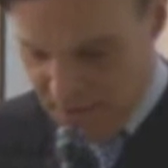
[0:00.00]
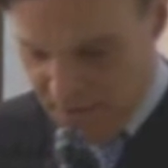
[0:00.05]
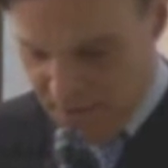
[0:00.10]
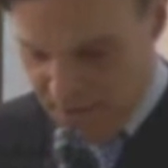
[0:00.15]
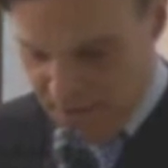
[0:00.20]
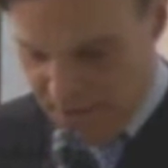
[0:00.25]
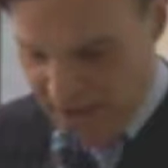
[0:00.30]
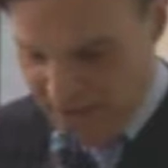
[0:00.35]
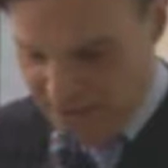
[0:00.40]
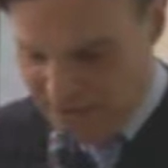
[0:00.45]

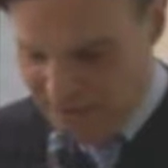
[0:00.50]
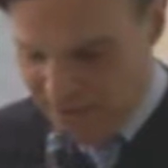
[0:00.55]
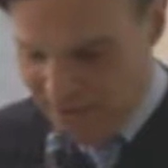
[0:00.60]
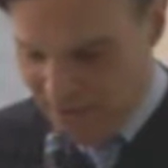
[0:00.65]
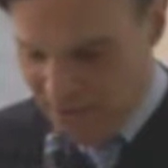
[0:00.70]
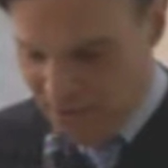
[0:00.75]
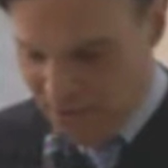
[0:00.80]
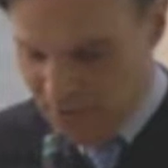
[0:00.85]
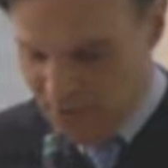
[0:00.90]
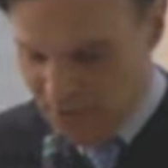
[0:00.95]
The late
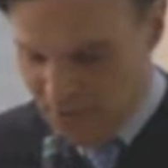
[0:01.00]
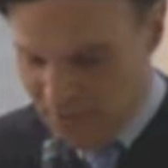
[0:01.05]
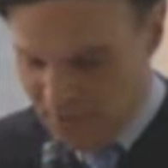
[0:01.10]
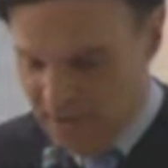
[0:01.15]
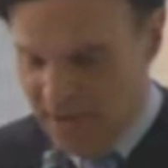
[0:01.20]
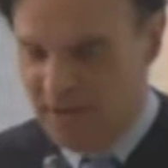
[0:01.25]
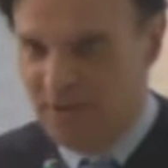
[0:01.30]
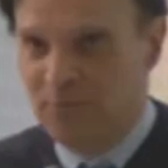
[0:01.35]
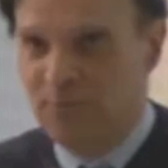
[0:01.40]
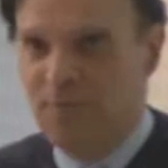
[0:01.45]
Senator
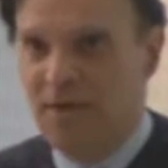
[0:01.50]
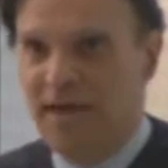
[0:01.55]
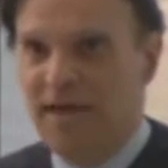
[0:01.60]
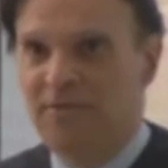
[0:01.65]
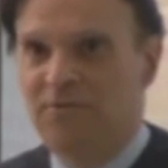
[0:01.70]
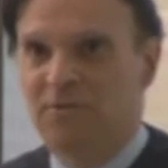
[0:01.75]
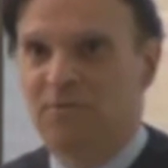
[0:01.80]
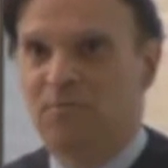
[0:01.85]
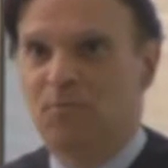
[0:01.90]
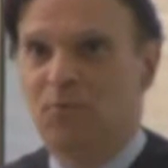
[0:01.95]
Daniel
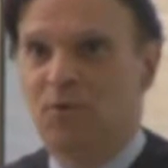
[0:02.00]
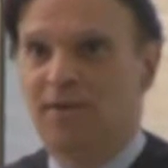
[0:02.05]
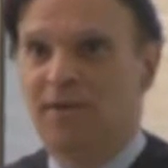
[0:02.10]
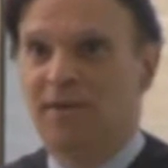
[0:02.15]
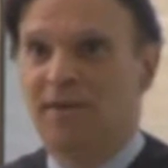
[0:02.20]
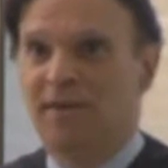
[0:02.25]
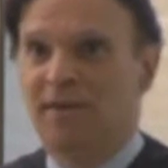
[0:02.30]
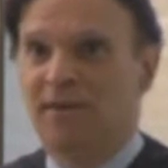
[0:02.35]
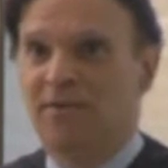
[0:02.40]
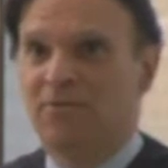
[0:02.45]
Patrick
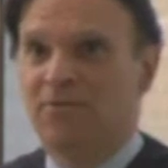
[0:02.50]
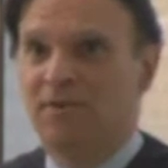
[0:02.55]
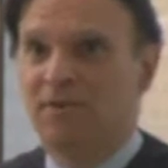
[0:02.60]
Moynihan,